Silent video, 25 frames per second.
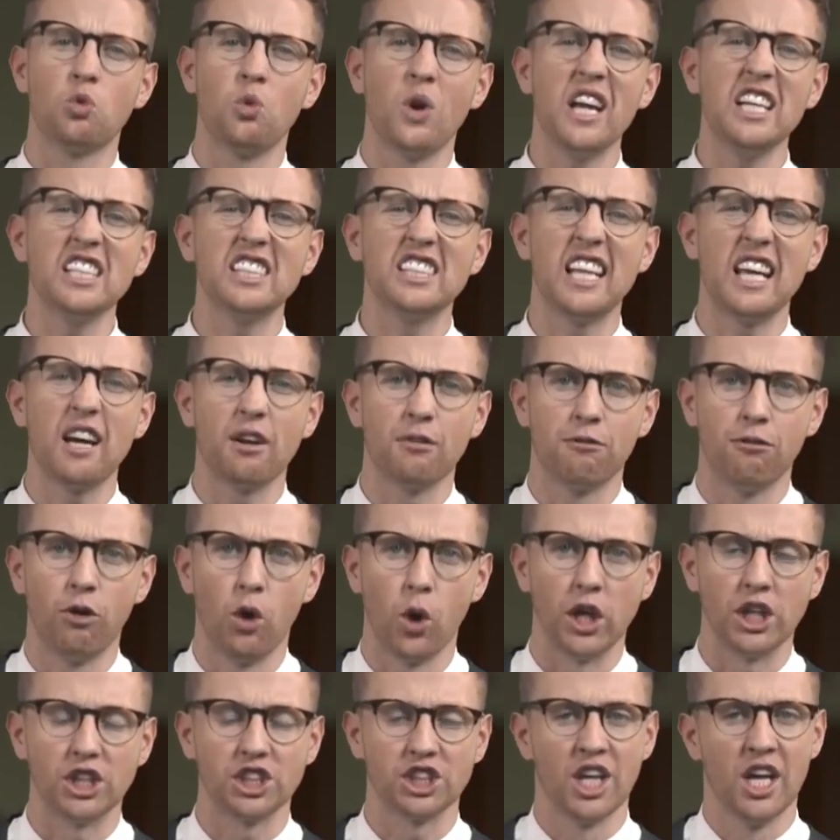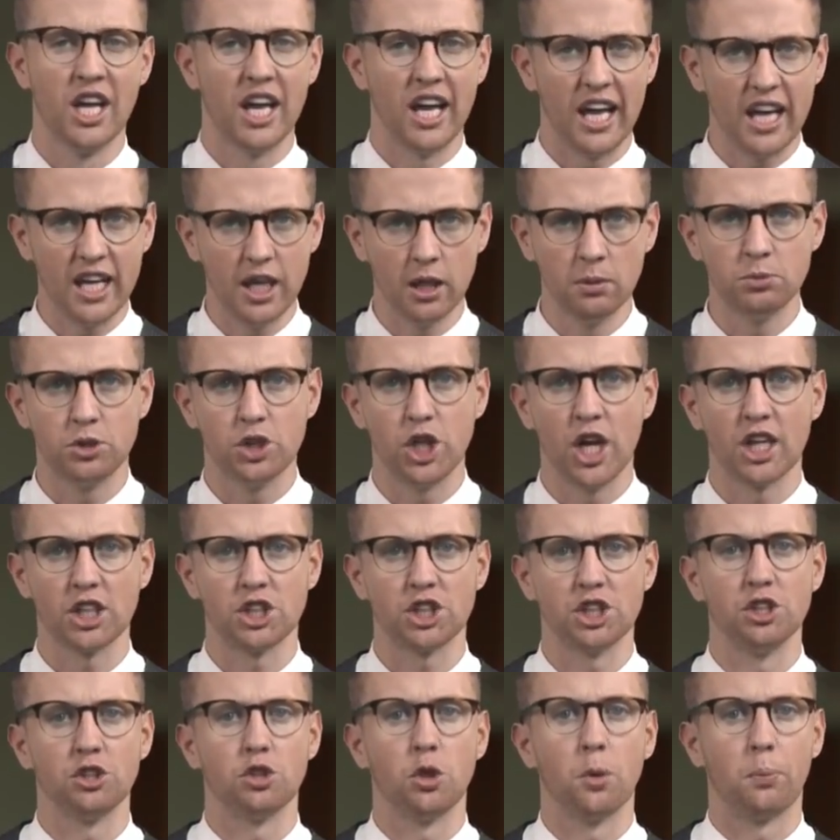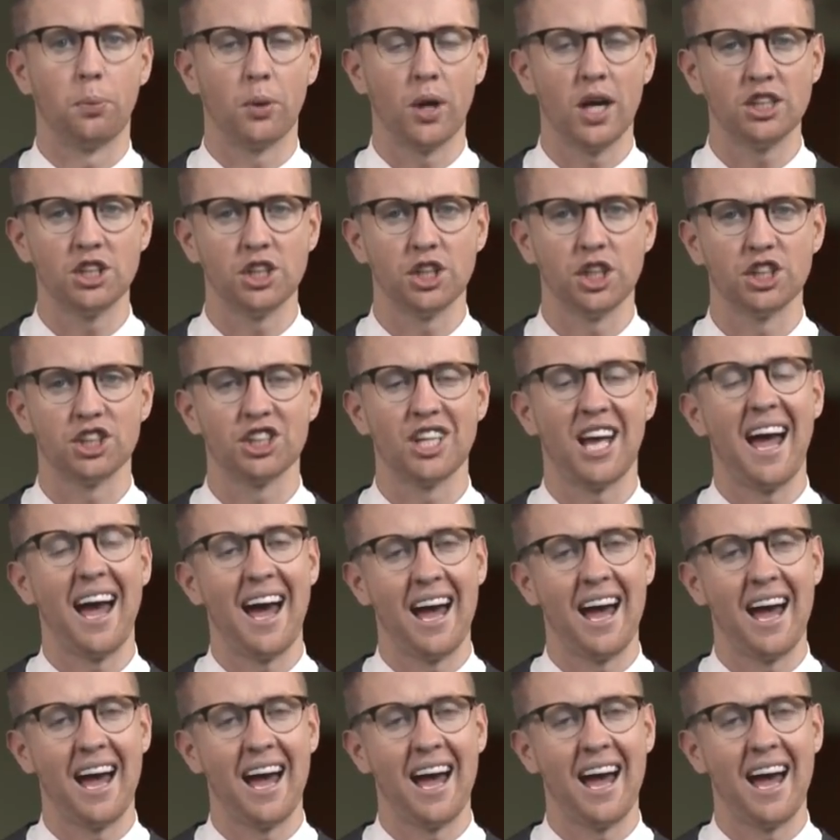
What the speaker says: to raise their voice in objection to prejudice